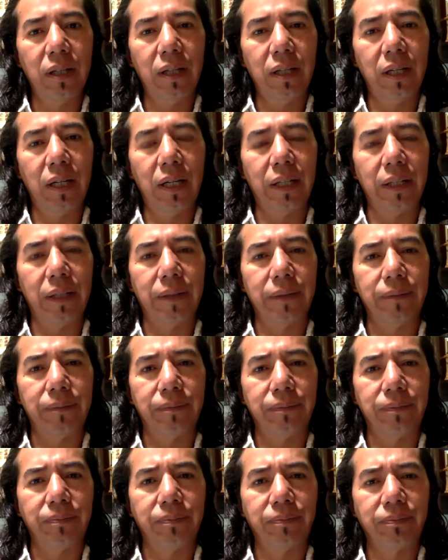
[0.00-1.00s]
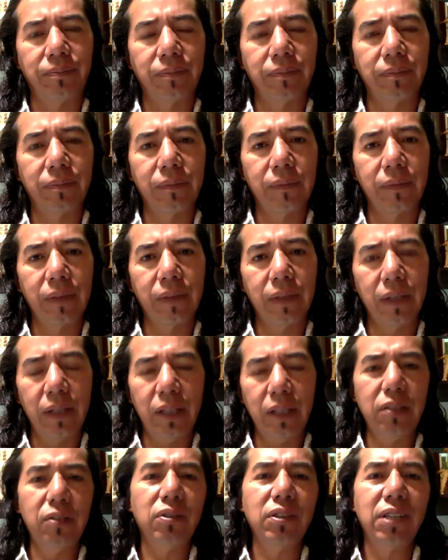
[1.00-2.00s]
um,
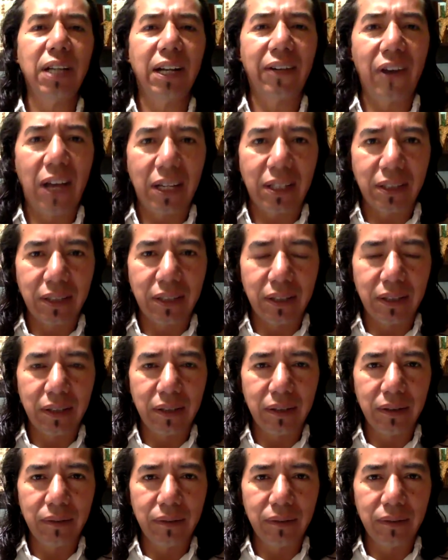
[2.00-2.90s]
it's just a grass.